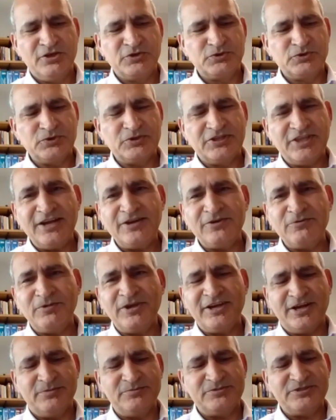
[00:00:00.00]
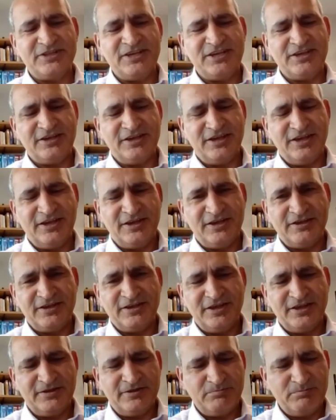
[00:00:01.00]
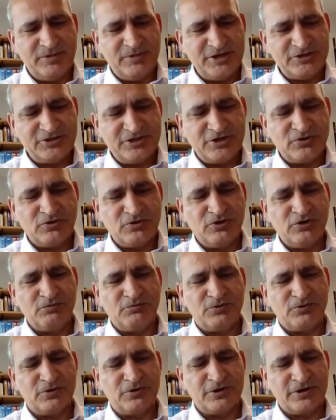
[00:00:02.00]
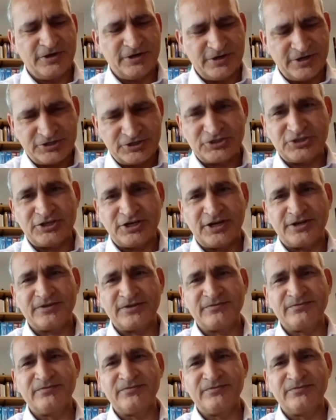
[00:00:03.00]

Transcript: So that way comes the a major role for Russia.